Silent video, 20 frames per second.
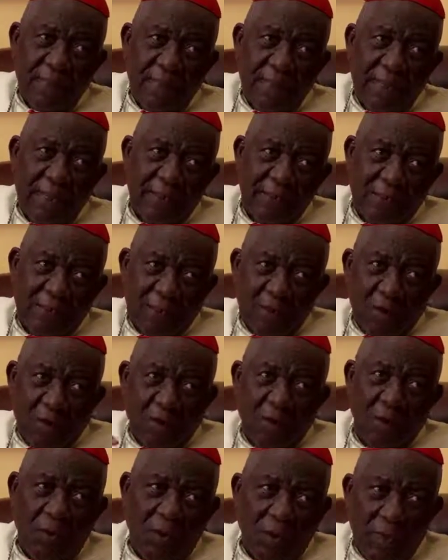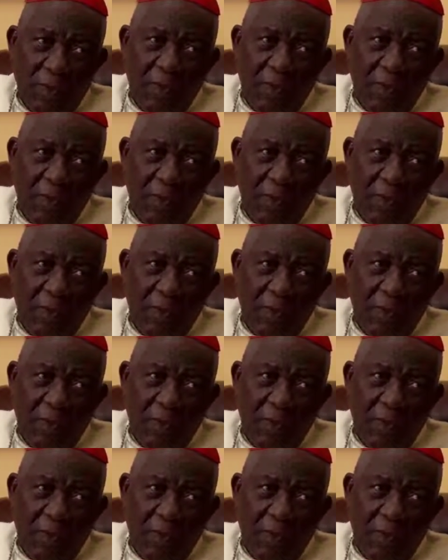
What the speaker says: And he called